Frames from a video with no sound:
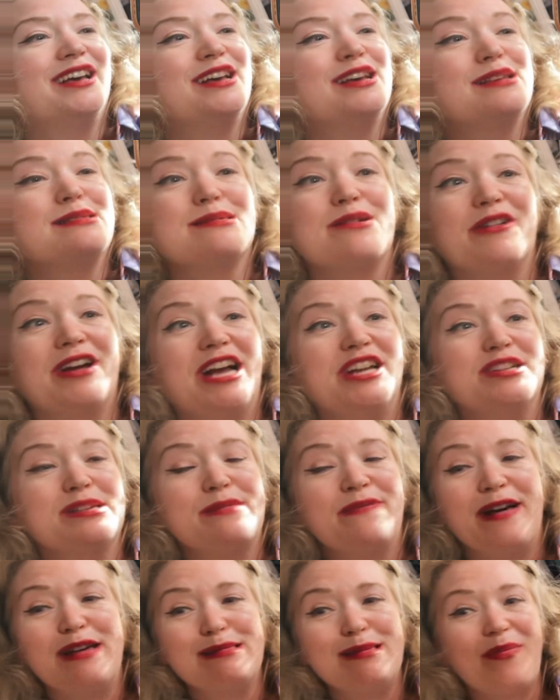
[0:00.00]
sorry, I just
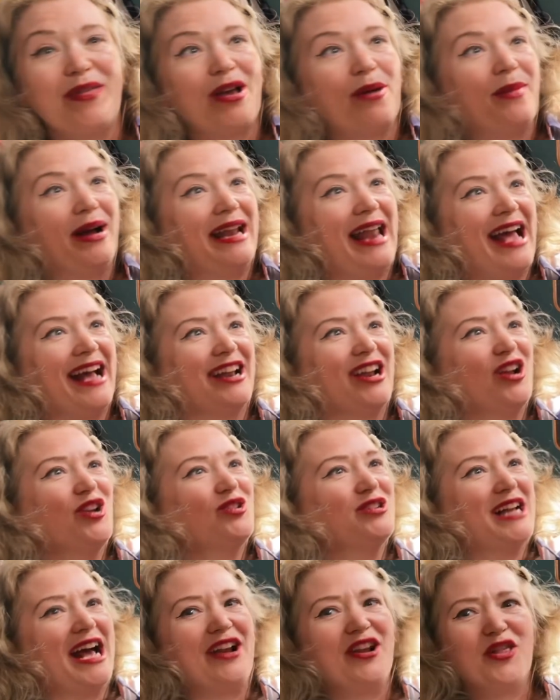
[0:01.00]
found something on my leg and I
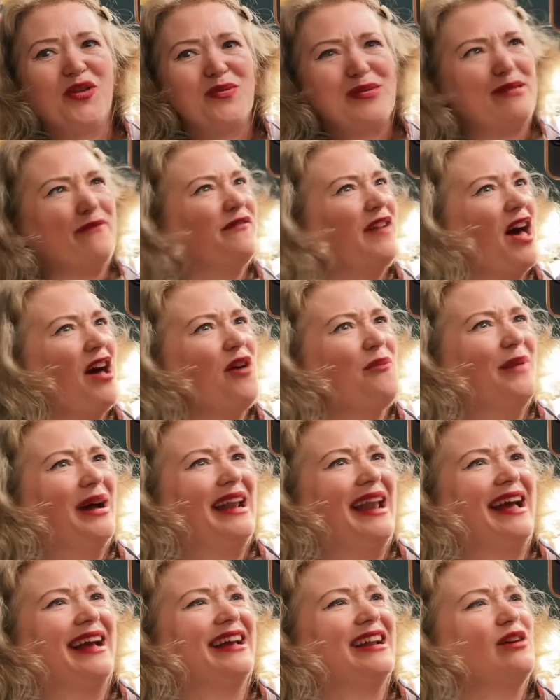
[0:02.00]
looked down and there was a fly on my
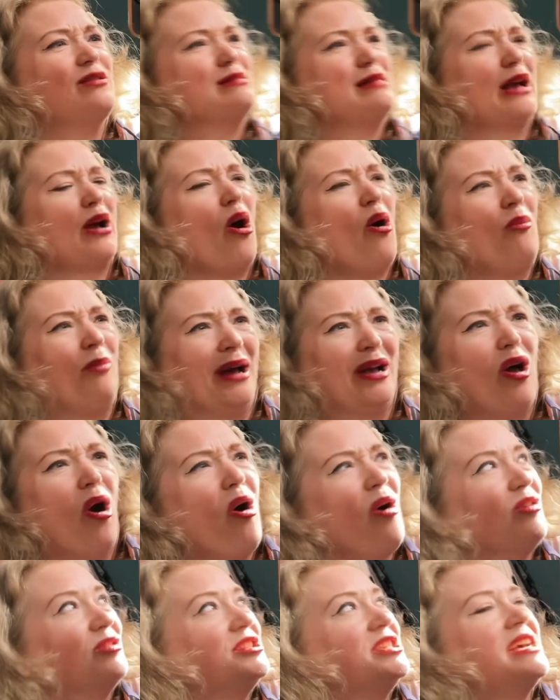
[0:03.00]
leg and I was like, oh my
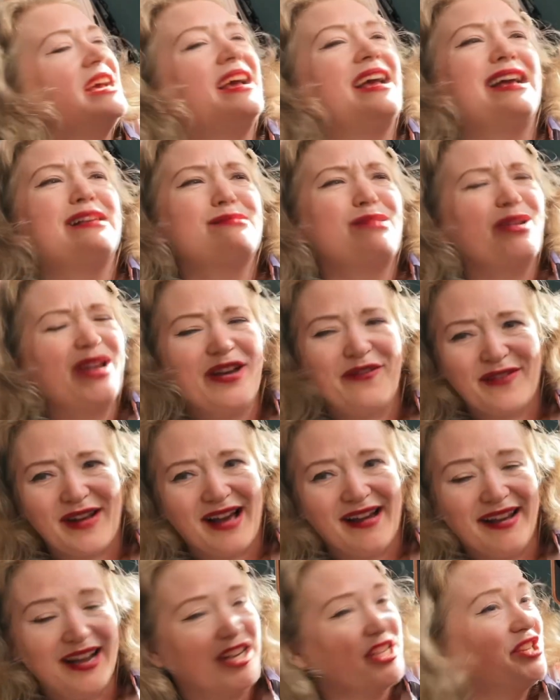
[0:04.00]
God, it's only a
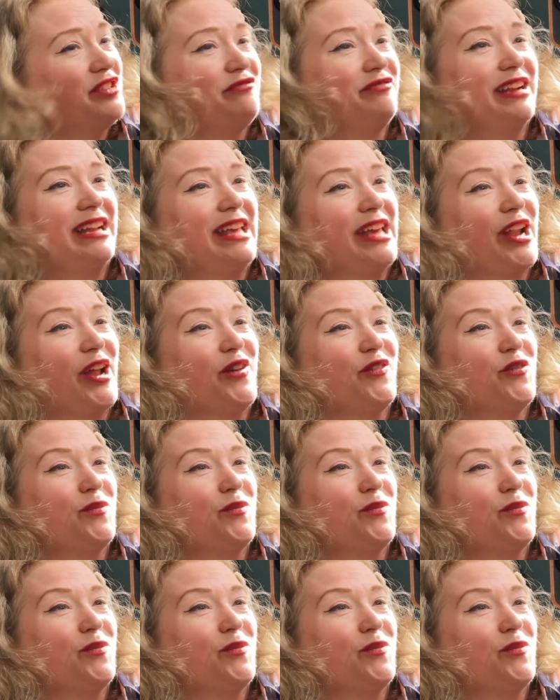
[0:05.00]
fly. I should really get over